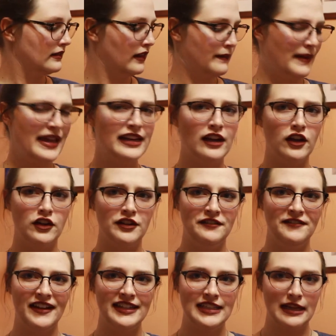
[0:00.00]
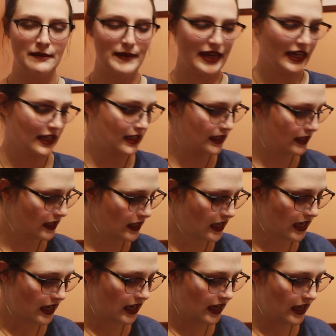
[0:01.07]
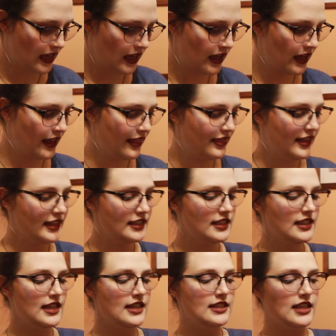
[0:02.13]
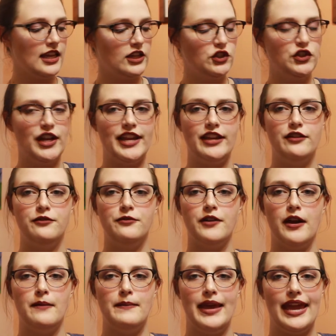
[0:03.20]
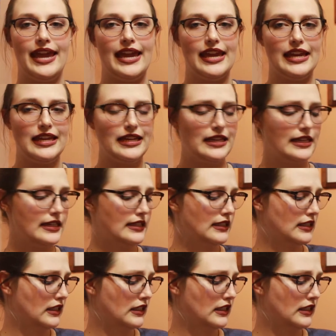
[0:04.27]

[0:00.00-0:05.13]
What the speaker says: Amanda, you're infecting me. This is a shade from a